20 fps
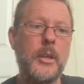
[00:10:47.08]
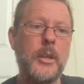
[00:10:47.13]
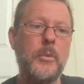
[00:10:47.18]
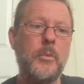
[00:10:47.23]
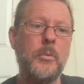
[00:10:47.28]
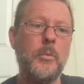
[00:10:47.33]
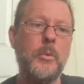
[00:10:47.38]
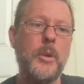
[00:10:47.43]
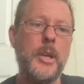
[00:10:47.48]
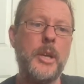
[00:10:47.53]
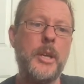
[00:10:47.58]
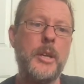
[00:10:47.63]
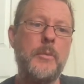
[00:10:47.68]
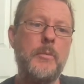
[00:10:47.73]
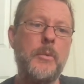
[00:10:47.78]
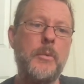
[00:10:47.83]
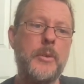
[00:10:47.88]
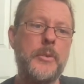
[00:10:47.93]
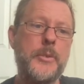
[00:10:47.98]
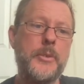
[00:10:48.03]
We
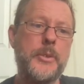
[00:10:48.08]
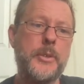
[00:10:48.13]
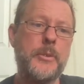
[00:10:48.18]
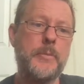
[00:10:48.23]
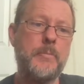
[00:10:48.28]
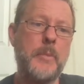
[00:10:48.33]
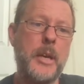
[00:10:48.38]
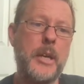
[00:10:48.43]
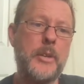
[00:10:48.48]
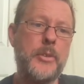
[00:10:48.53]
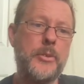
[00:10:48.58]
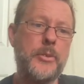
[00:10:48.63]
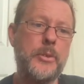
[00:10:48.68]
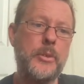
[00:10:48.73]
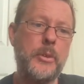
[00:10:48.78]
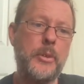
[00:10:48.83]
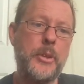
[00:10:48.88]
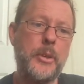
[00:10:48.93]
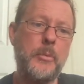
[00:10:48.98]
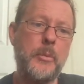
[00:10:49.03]
want to make
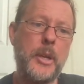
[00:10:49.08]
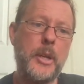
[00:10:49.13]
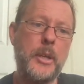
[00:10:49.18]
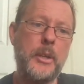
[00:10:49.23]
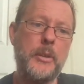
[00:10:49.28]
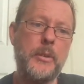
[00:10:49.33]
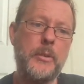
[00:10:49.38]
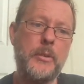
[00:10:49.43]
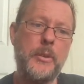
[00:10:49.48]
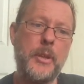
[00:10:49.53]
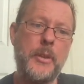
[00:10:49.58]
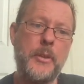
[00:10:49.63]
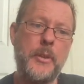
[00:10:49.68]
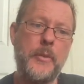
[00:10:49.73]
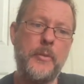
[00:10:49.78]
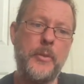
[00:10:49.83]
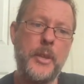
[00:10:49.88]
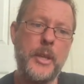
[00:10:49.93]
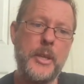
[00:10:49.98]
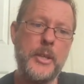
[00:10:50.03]
sure that
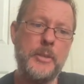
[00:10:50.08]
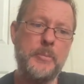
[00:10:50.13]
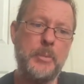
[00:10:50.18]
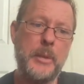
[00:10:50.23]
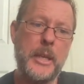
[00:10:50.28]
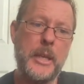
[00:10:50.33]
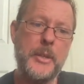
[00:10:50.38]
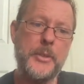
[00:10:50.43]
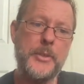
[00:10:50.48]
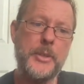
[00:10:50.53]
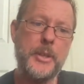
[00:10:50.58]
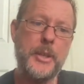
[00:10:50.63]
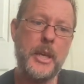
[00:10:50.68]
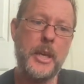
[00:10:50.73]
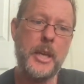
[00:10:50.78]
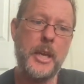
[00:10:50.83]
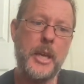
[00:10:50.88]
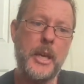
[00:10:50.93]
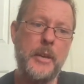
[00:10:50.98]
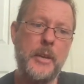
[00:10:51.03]
if these plants are
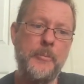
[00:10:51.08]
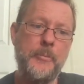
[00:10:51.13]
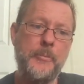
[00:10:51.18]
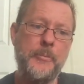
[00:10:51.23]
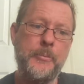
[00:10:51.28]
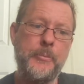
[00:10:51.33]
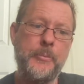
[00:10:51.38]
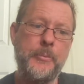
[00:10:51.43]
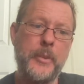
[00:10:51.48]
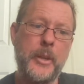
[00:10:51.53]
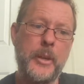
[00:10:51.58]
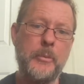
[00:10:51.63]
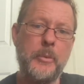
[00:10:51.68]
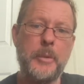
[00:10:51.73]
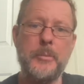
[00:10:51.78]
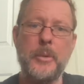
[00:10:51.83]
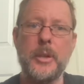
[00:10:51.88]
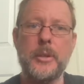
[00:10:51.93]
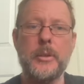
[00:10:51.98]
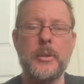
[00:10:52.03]
there, and
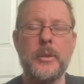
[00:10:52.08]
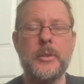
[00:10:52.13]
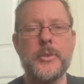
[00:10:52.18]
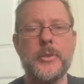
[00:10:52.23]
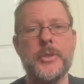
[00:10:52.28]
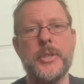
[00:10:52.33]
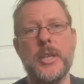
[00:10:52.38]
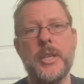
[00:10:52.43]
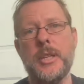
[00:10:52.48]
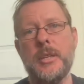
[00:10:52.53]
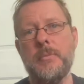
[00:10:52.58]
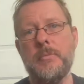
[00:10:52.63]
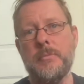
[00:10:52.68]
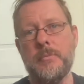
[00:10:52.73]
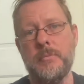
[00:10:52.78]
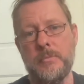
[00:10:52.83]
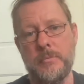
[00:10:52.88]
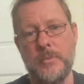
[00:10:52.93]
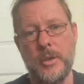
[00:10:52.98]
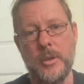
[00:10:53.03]
we might not see them
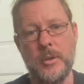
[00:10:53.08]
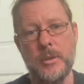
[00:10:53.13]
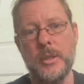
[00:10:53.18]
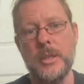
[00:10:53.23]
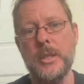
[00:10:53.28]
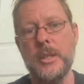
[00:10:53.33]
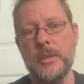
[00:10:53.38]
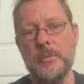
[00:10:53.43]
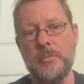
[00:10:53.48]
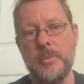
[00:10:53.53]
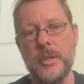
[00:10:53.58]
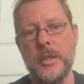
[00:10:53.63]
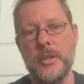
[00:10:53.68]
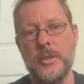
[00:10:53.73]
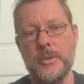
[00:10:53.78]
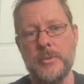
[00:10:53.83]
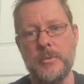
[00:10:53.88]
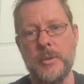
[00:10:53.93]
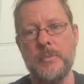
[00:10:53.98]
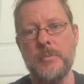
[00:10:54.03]
early in the
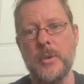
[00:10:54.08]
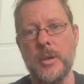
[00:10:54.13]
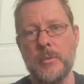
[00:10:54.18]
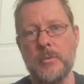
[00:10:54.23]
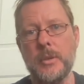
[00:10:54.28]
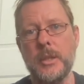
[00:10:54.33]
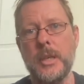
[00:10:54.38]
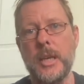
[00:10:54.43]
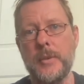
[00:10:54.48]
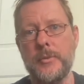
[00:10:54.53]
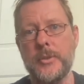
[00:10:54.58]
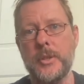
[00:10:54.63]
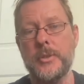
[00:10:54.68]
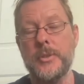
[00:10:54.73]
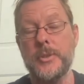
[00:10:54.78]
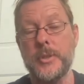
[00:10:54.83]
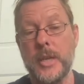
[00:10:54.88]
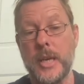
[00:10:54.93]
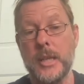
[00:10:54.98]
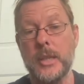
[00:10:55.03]
piece, we might really have to
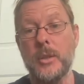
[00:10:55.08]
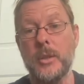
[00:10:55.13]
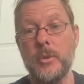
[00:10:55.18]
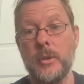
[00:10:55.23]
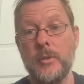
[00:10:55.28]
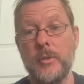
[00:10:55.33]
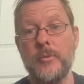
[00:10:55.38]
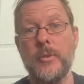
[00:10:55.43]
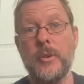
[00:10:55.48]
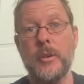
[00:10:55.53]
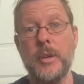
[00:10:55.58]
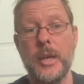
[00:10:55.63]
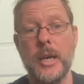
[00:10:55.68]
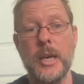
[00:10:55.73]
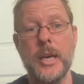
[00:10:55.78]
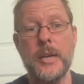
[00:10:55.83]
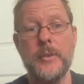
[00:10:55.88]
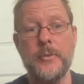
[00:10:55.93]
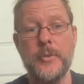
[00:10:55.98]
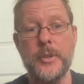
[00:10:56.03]
start looking very
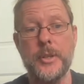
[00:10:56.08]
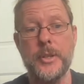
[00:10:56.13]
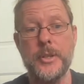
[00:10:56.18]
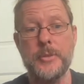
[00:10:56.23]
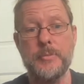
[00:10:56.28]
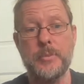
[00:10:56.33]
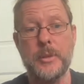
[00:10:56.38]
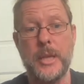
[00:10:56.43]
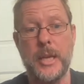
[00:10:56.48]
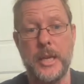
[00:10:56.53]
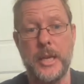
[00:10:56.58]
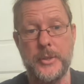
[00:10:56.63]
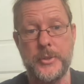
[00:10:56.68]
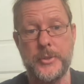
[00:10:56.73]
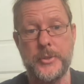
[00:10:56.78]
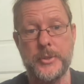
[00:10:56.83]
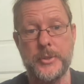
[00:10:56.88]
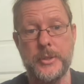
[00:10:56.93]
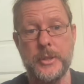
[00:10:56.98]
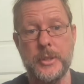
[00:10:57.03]
hard for these
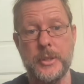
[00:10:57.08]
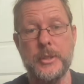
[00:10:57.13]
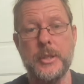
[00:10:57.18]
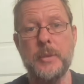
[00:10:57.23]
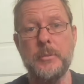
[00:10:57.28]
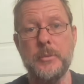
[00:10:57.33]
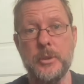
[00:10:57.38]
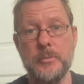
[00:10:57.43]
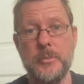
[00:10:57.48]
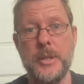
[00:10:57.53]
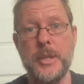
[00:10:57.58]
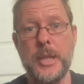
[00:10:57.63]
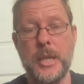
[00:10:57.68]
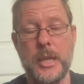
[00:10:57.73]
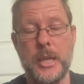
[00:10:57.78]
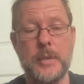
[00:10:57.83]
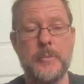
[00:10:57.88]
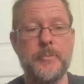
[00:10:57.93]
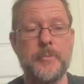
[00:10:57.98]
plants. They will be there.